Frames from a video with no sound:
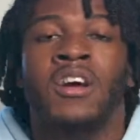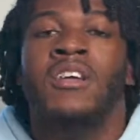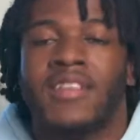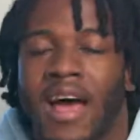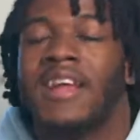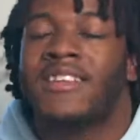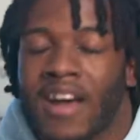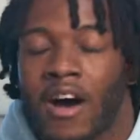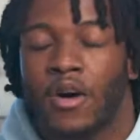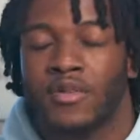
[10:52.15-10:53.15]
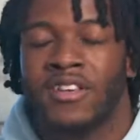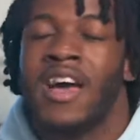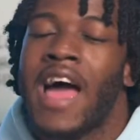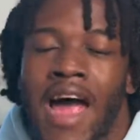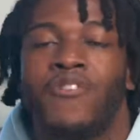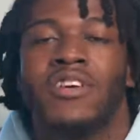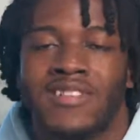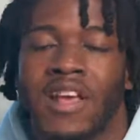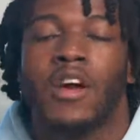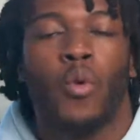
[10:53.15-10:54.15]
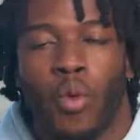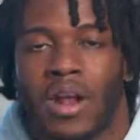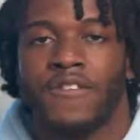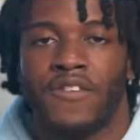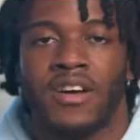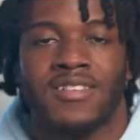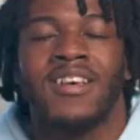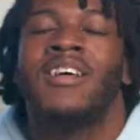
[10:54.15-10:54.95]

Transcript: 10 toes, every single one of us.